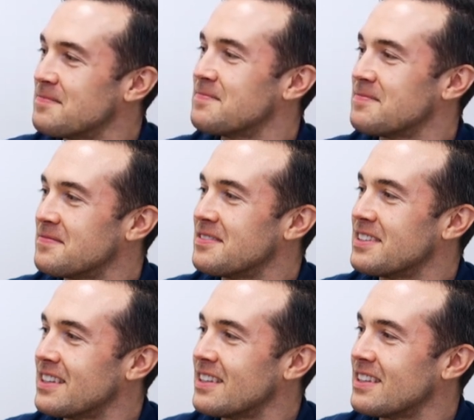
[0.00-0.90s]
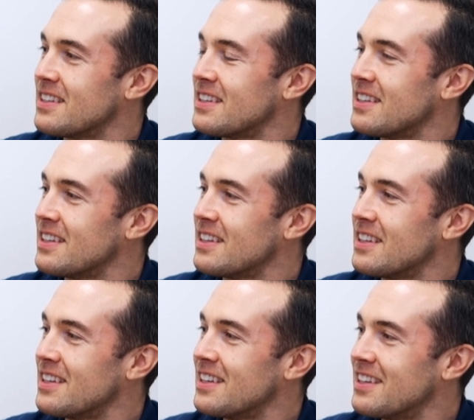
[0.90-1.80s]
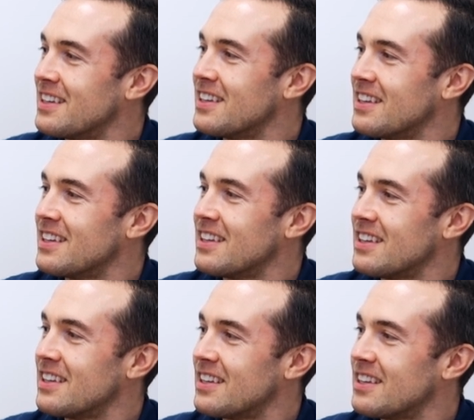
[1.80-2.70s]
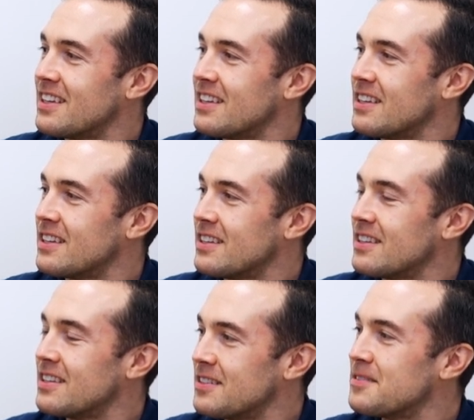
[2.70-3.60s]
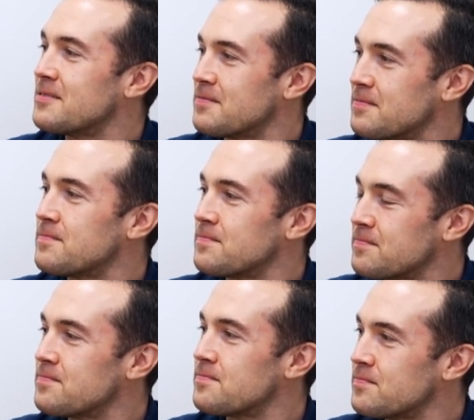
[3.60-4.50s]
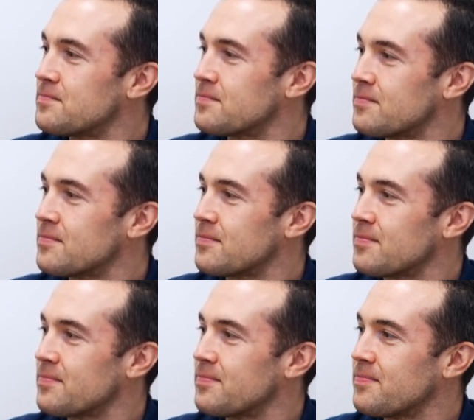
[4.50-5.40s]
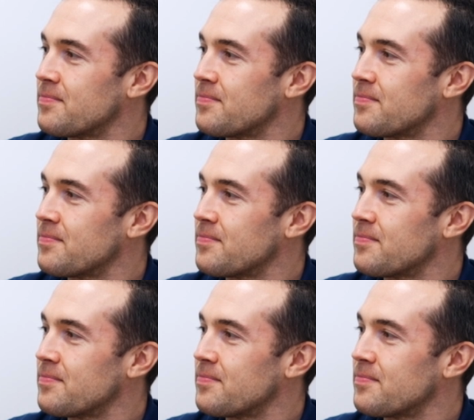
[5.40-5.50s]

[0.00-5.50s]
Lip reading: The person shown says nothing.